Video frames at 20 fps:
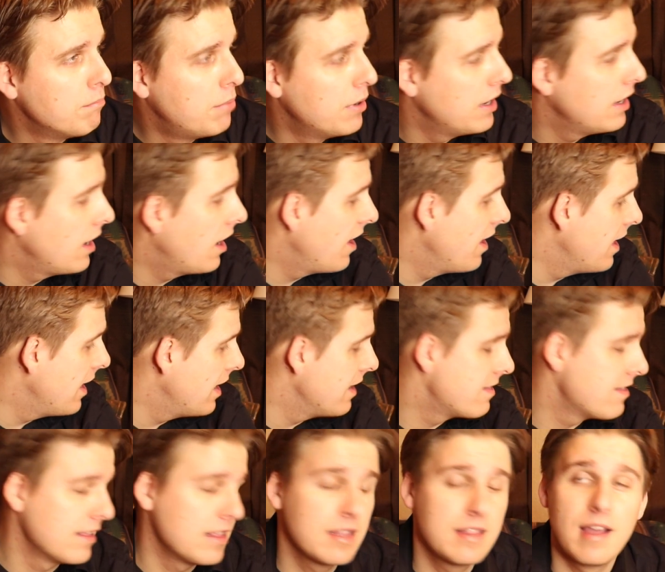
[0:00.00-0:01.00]
but
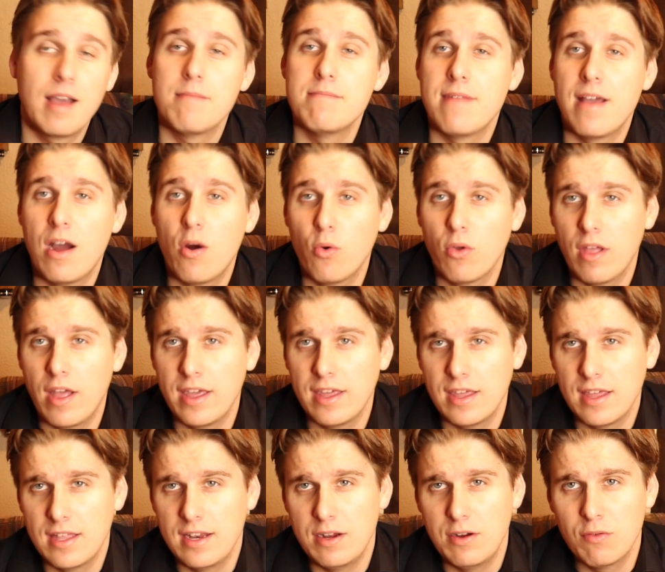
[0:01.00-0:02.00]
it's at the time now where
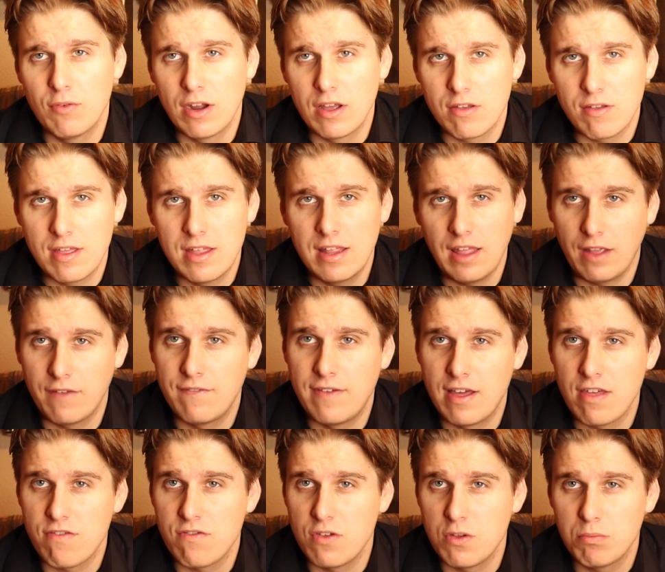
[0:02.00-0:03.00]
like any like
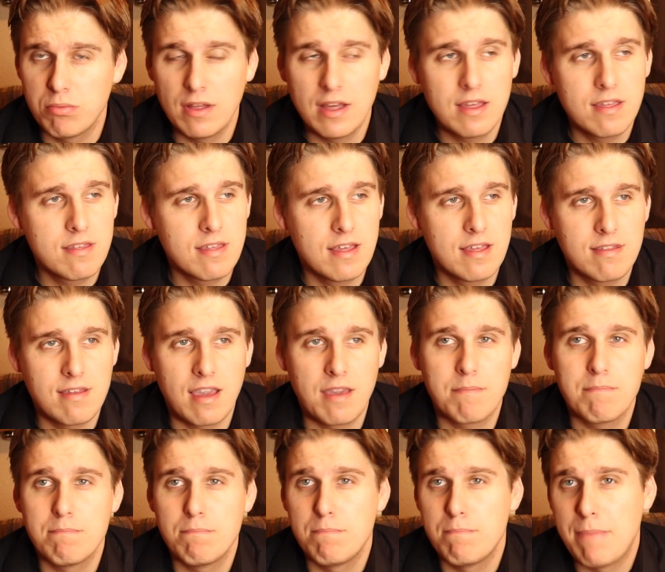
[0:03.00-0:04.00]
fast food place is
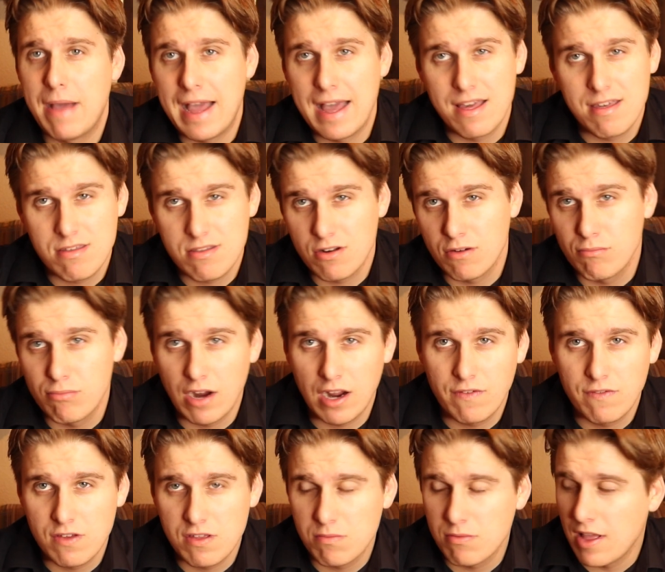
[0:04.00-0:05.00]
like past their
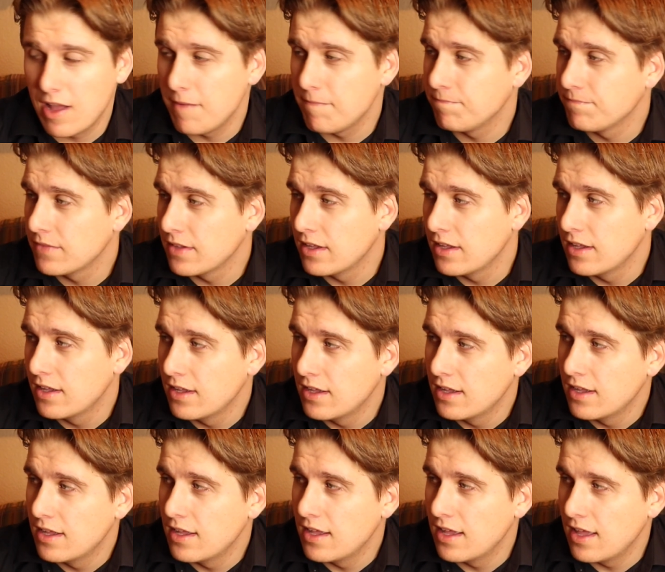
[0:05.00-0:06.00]
breakfast time,
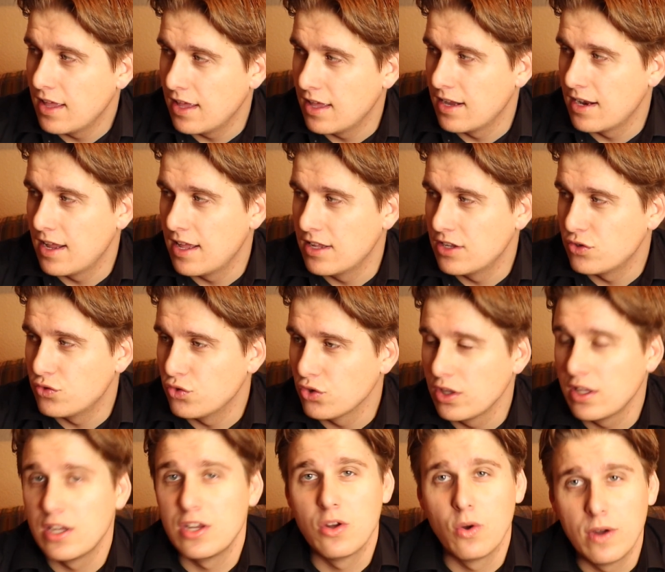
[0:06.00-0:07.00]
and it's
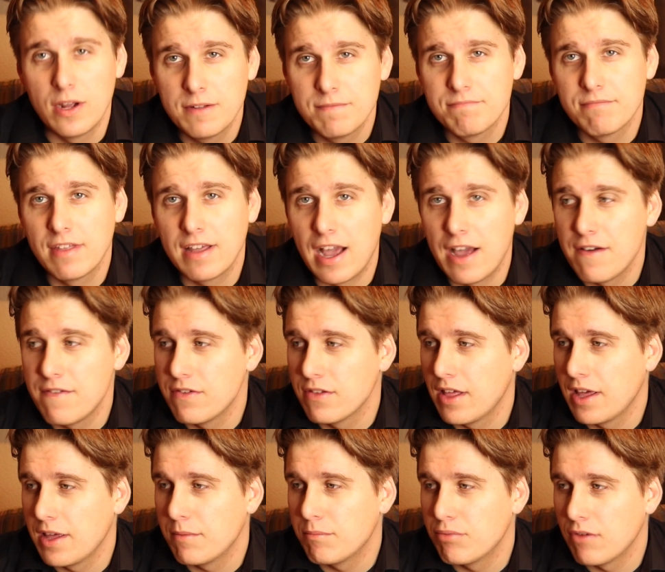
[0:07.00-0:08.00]
really annoying. Like, I
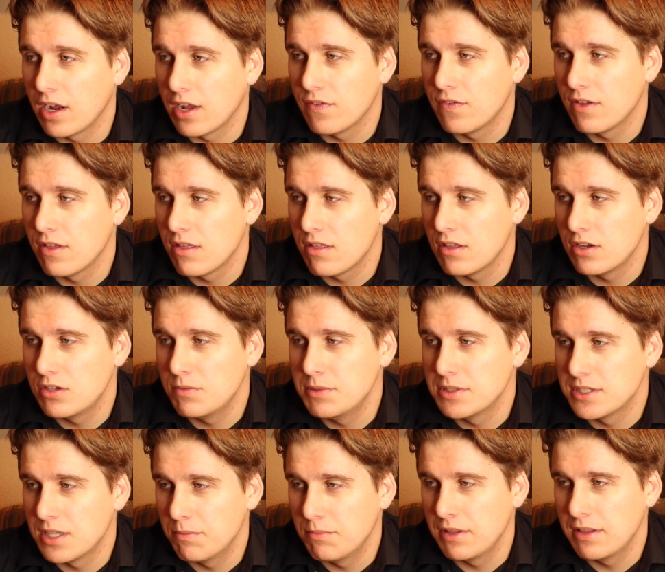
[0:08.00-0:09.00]
feel like breakfast should
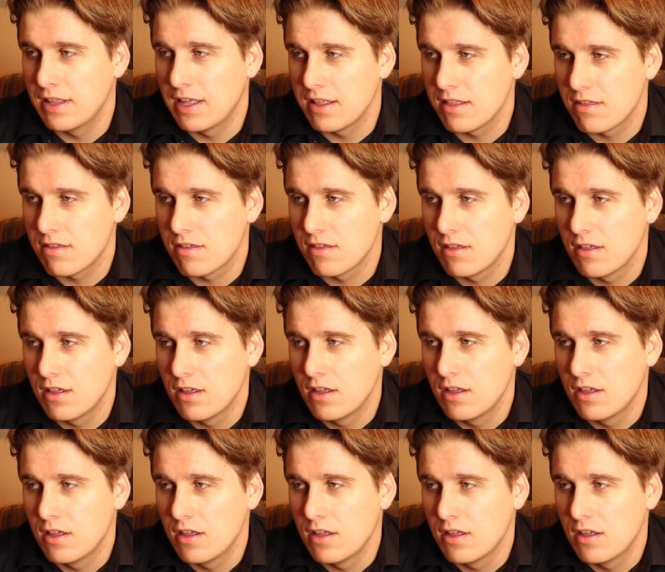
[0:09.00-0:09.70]
be something that's